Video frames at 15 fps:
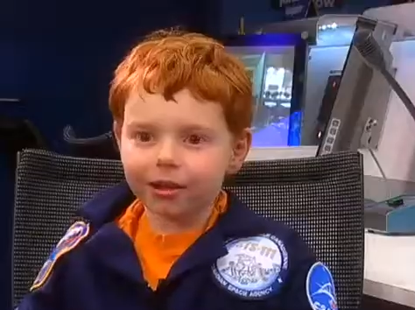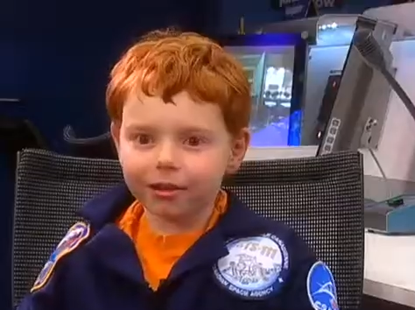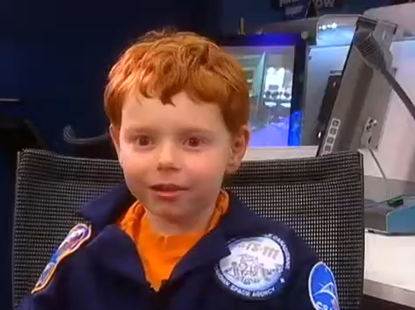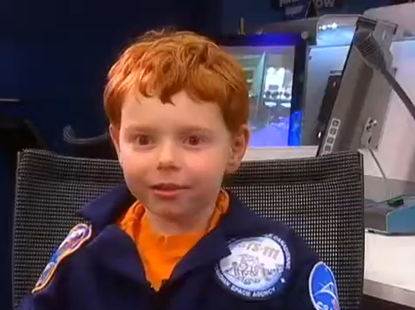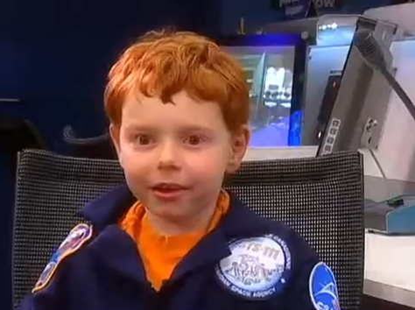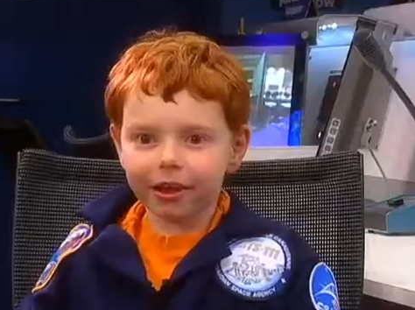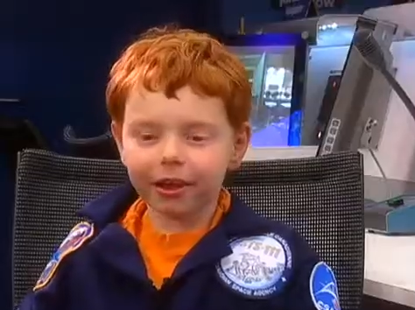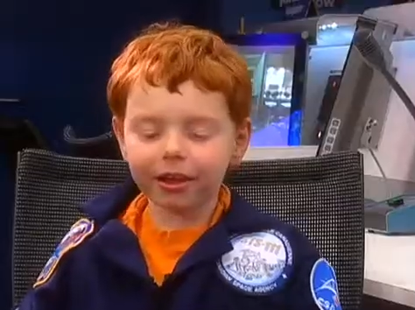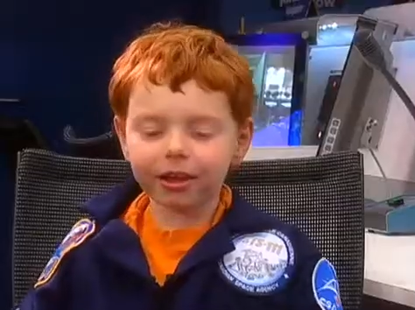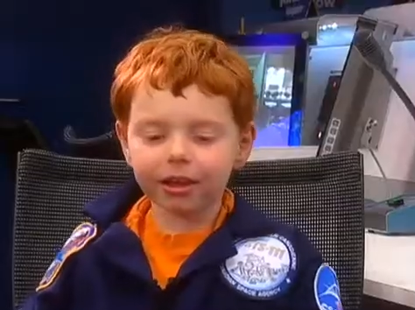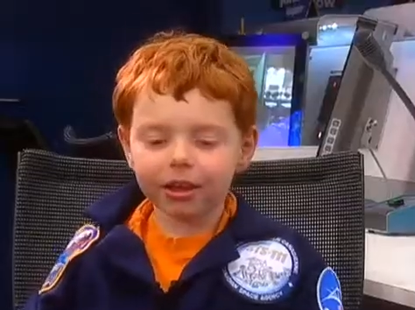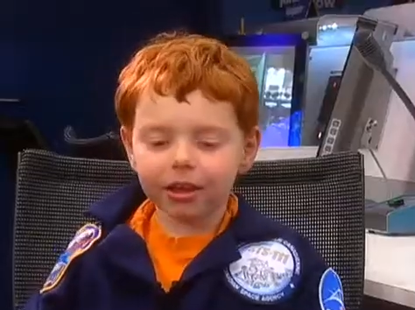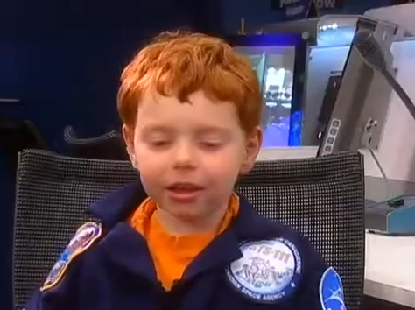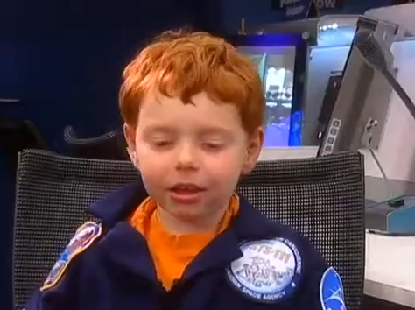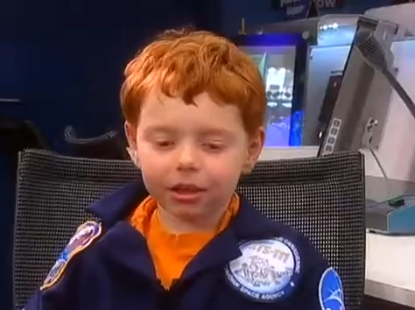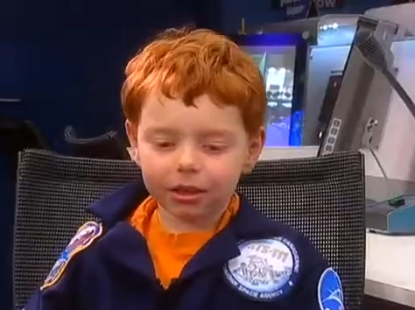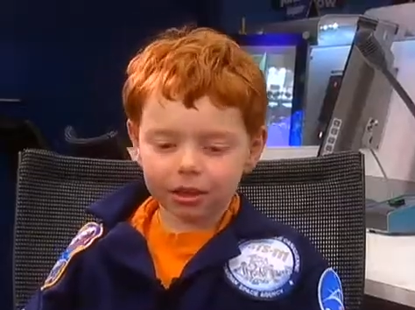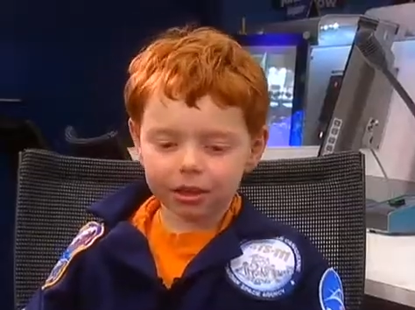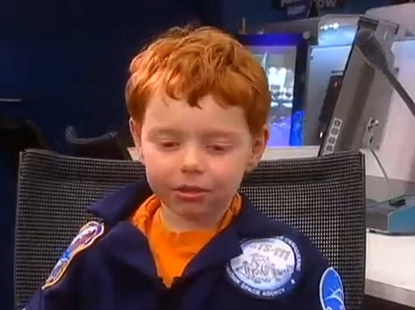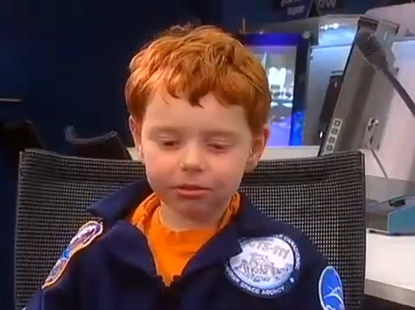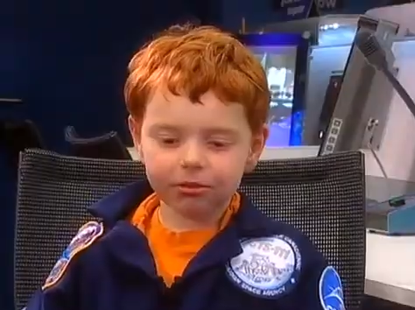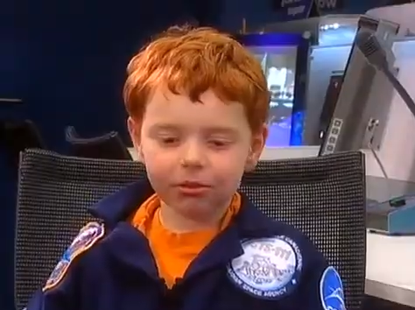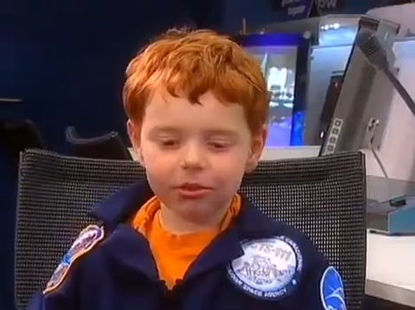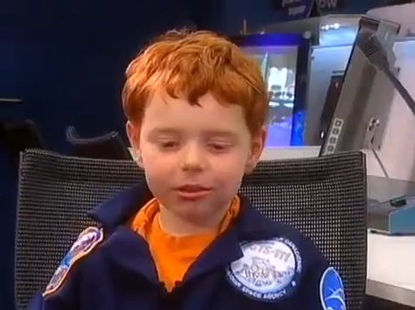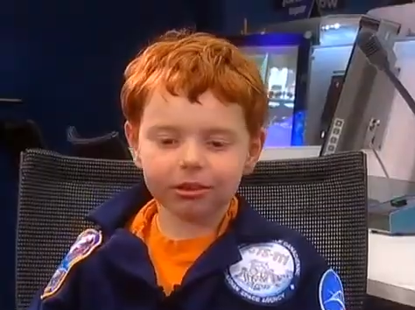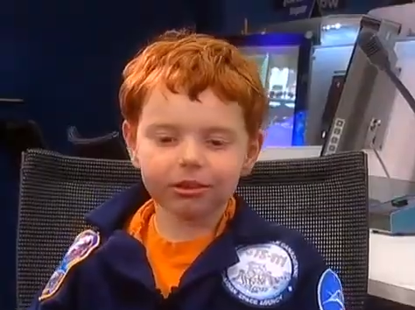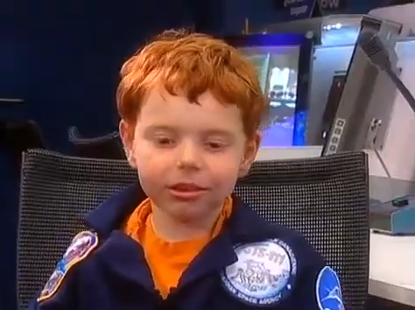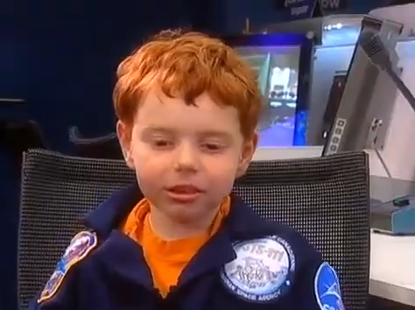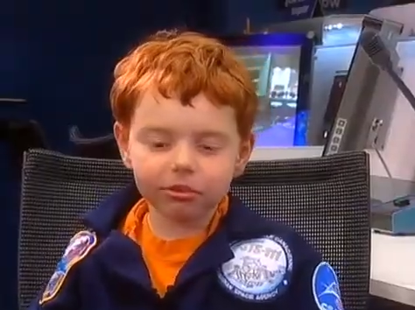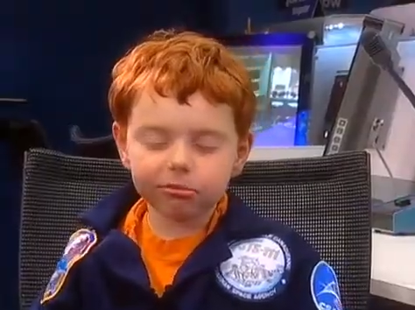and today he is going
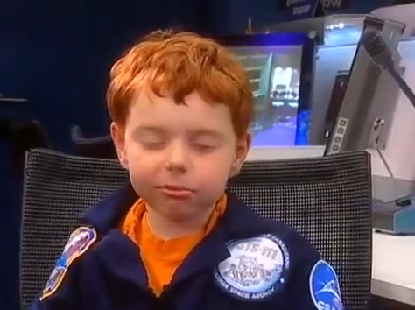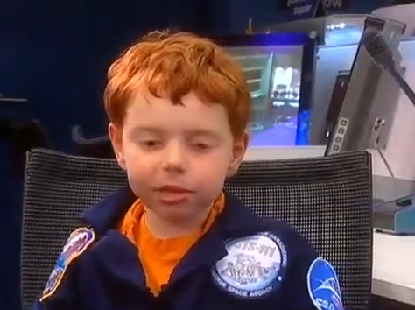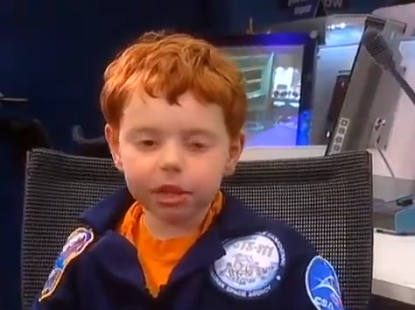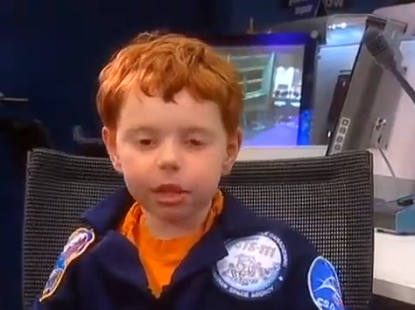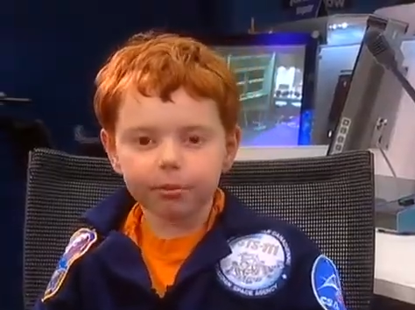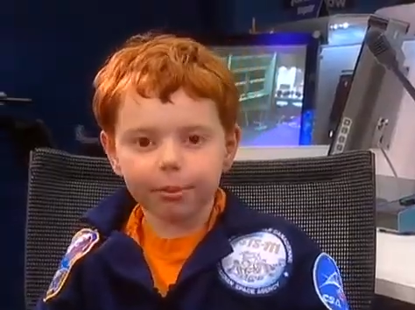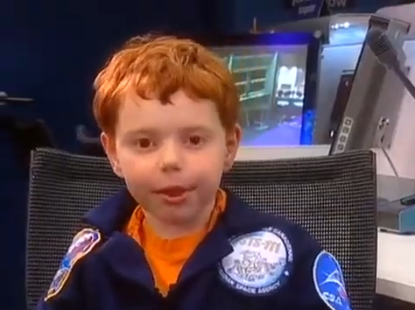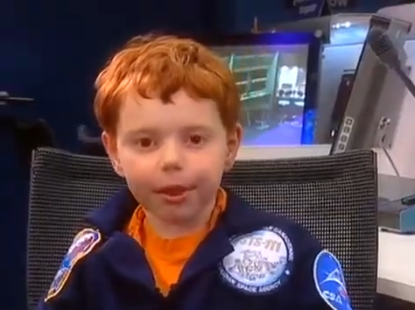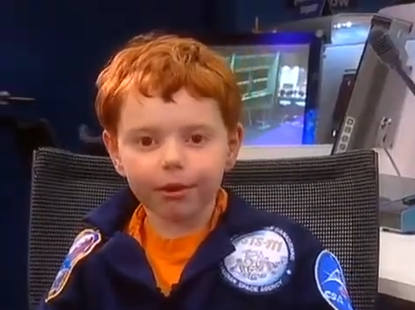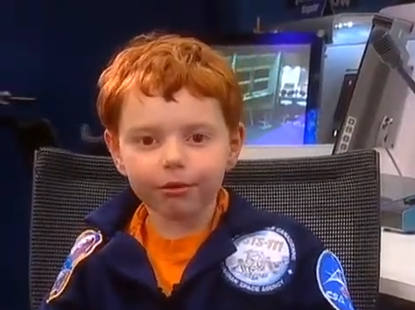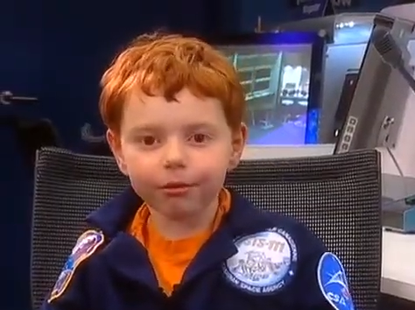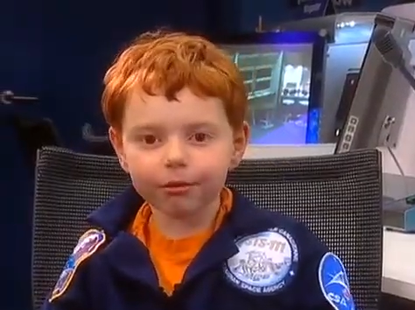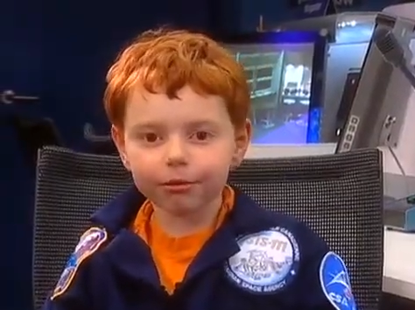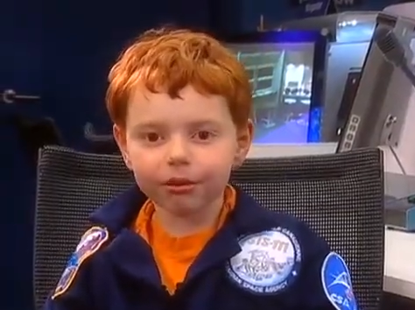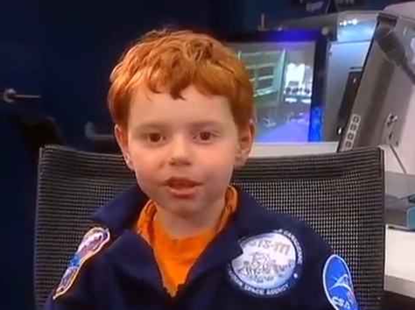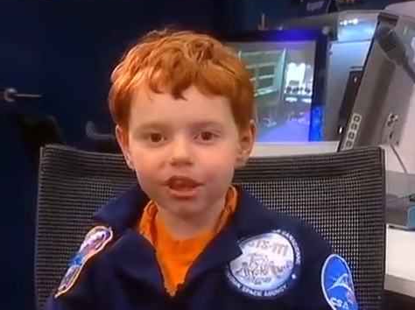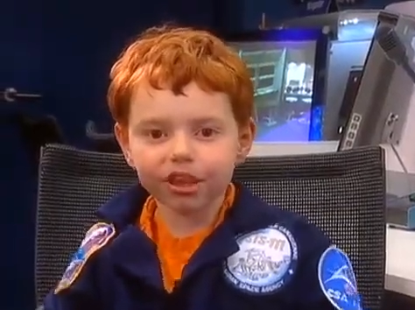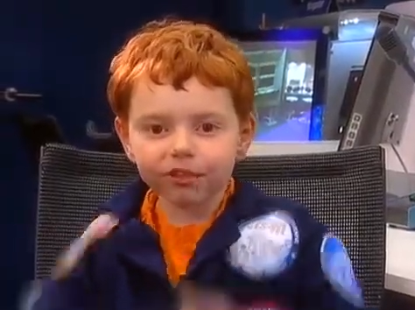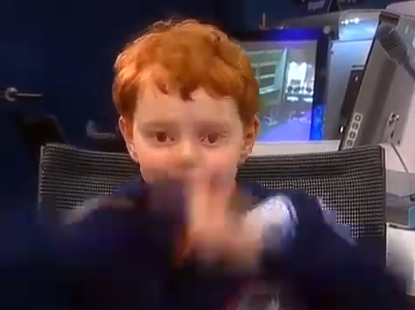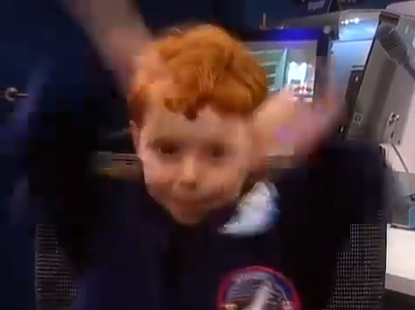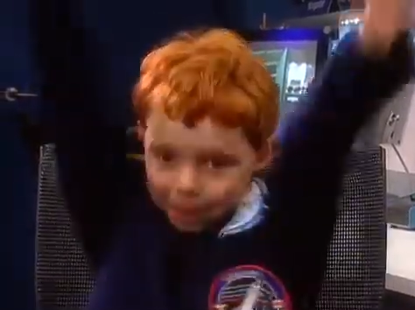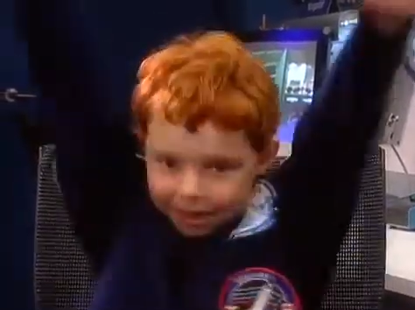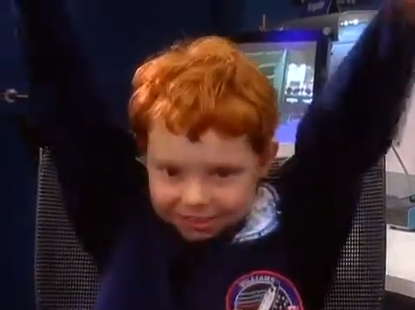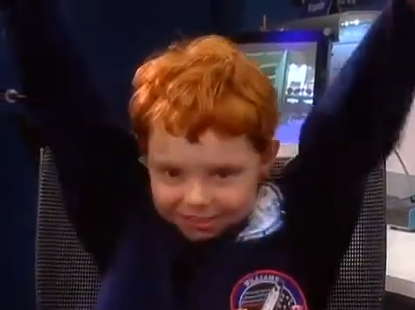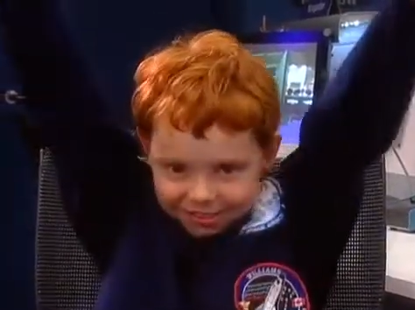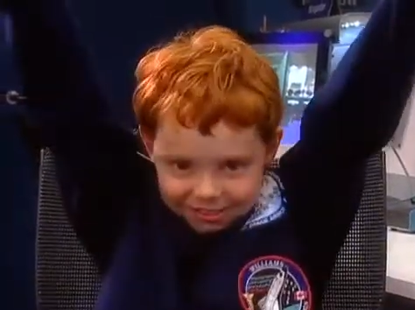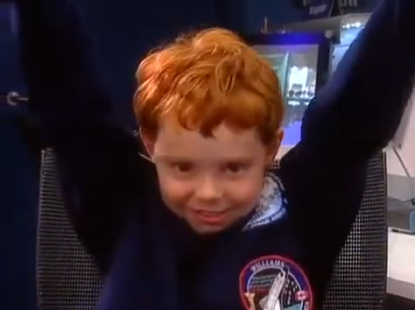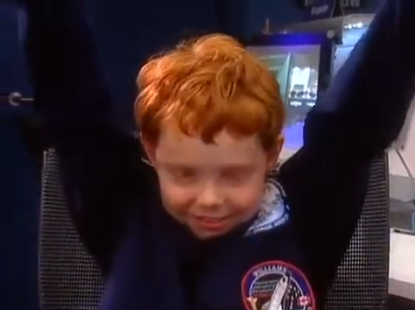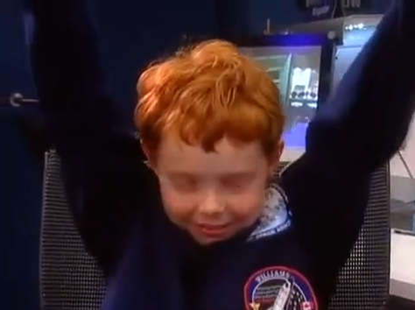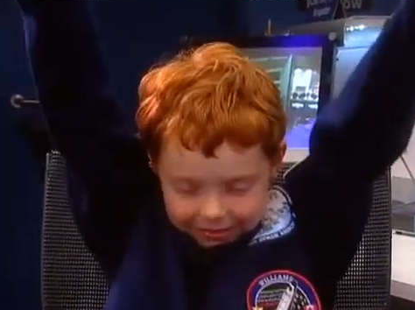to teach me about
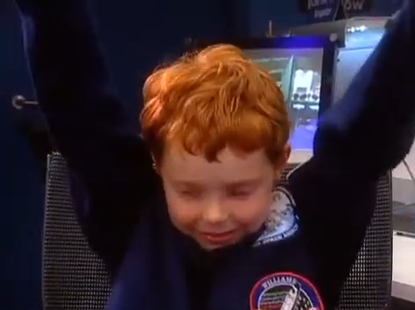space.